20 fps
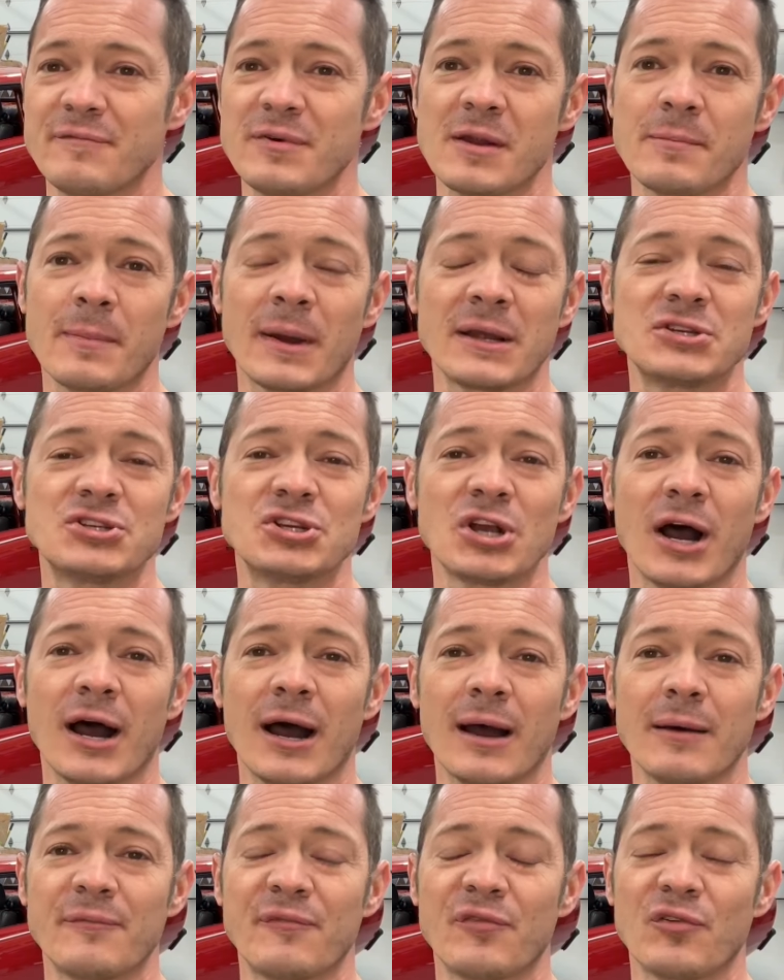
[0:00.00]
at my
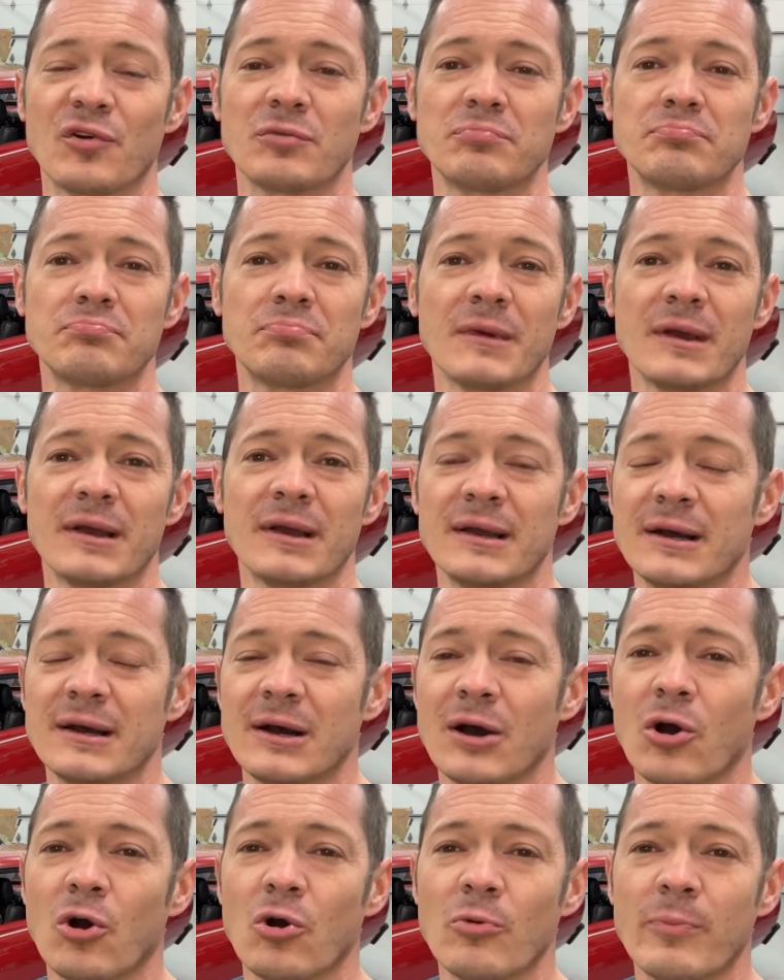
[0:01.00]
job for
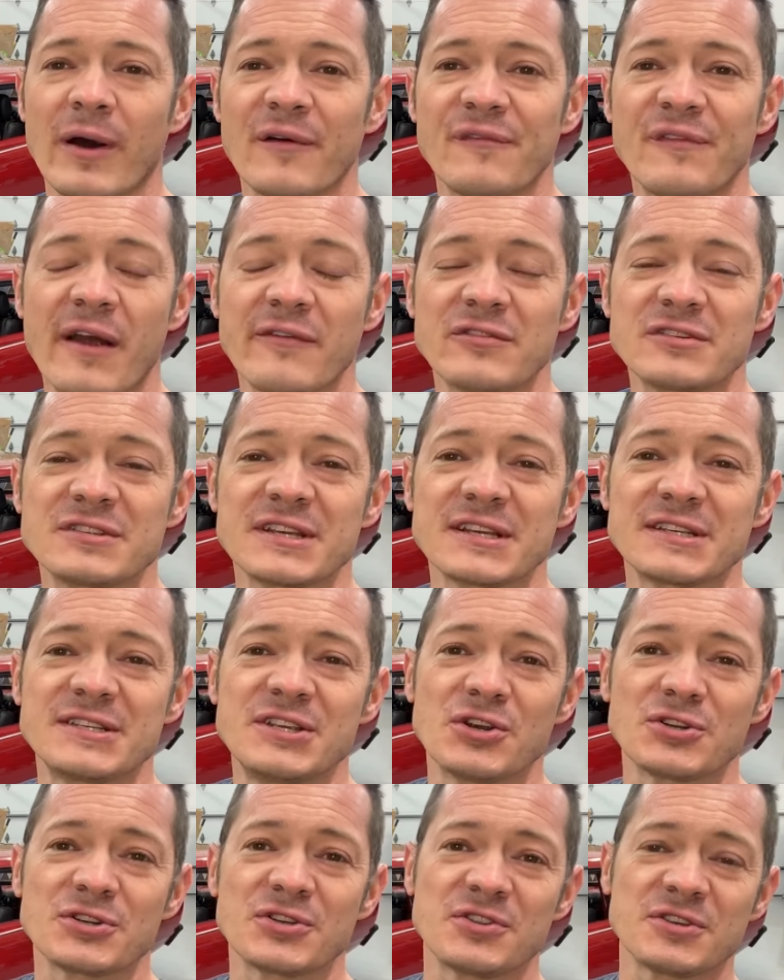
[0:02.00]
about 5 or 6
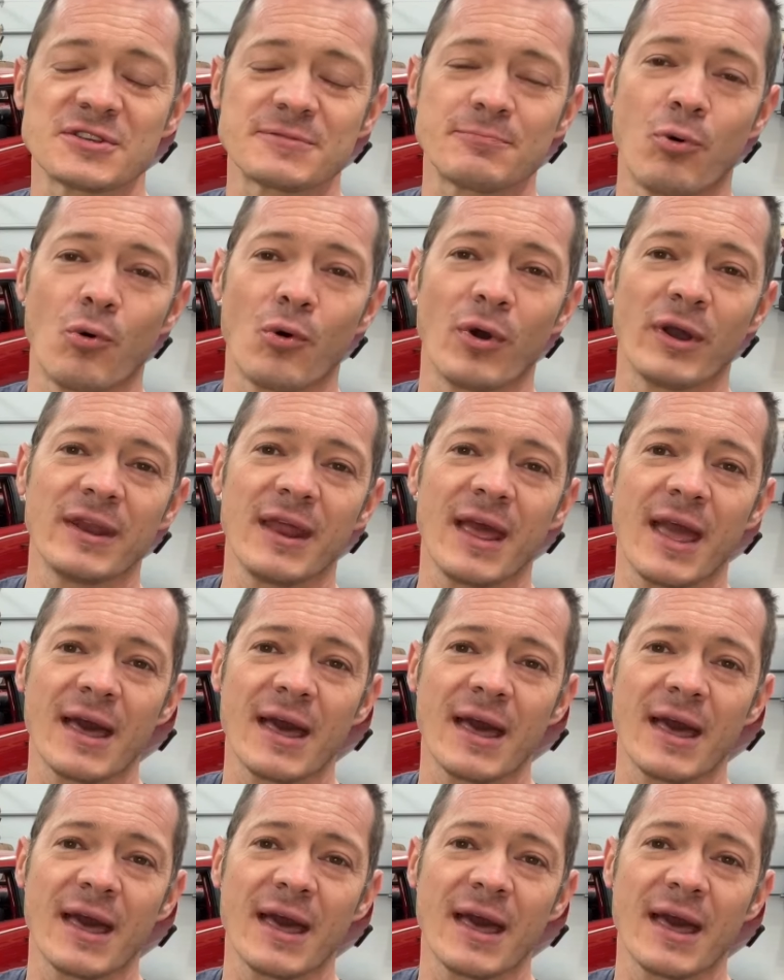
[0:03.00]
years at this point,